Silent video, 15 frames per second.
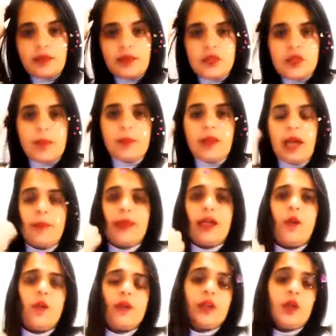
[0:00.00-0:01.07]
So I'm coming
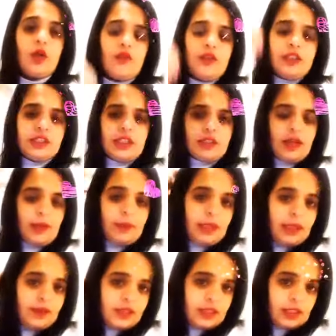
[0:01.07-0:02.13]
up with a lot of Instagram
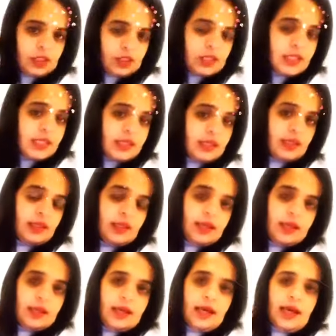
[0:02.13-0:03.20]
live sessions
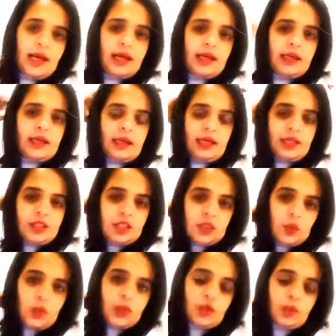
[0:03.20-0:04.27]
and i
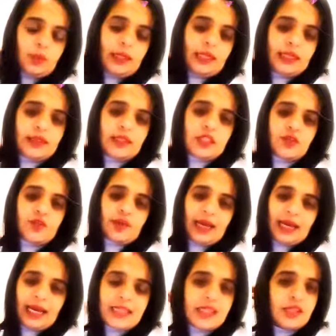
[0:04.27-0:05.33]
just want to make this
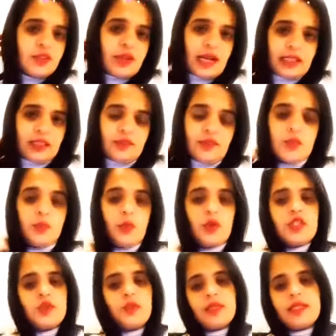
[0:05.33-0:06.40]
as interactive as
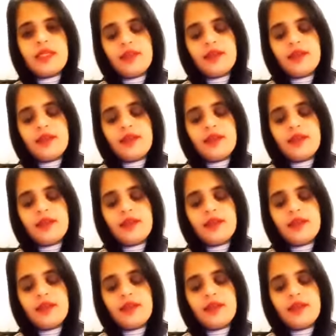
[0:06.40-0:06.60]
possible